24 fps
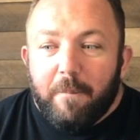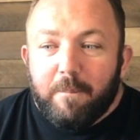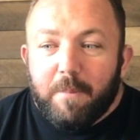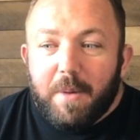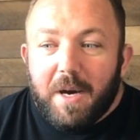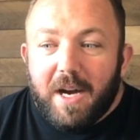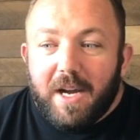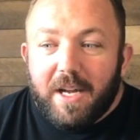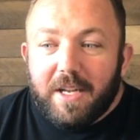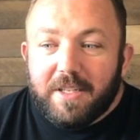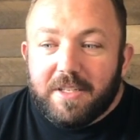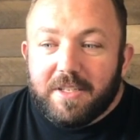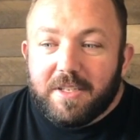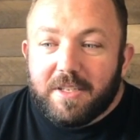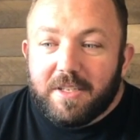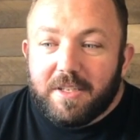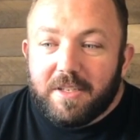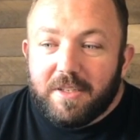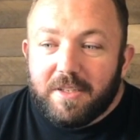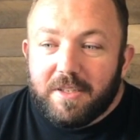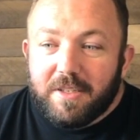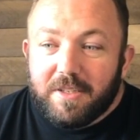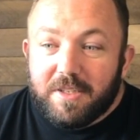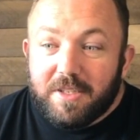but
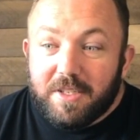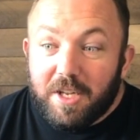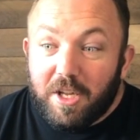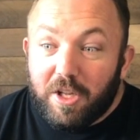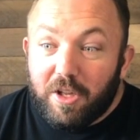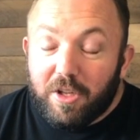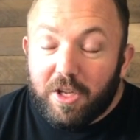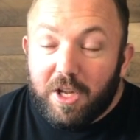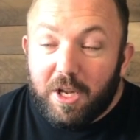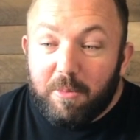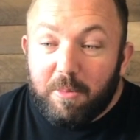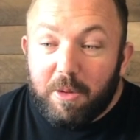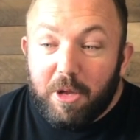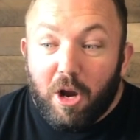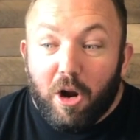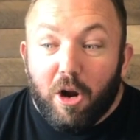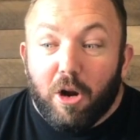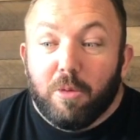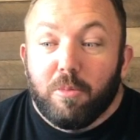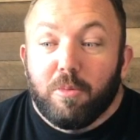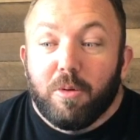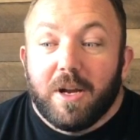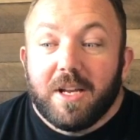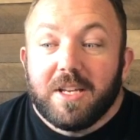still going to be
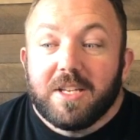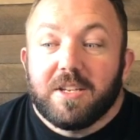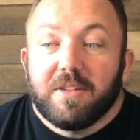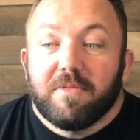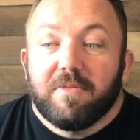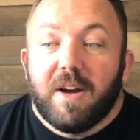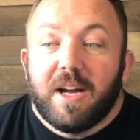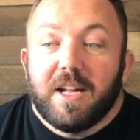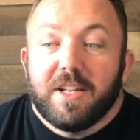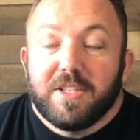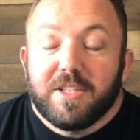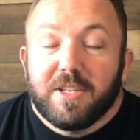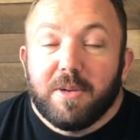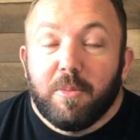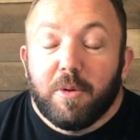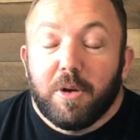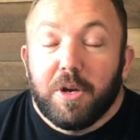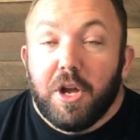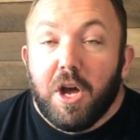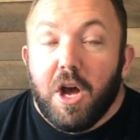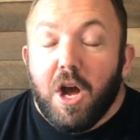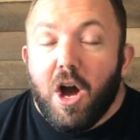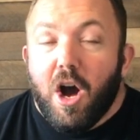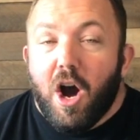hard pressed to find
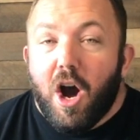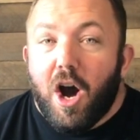someone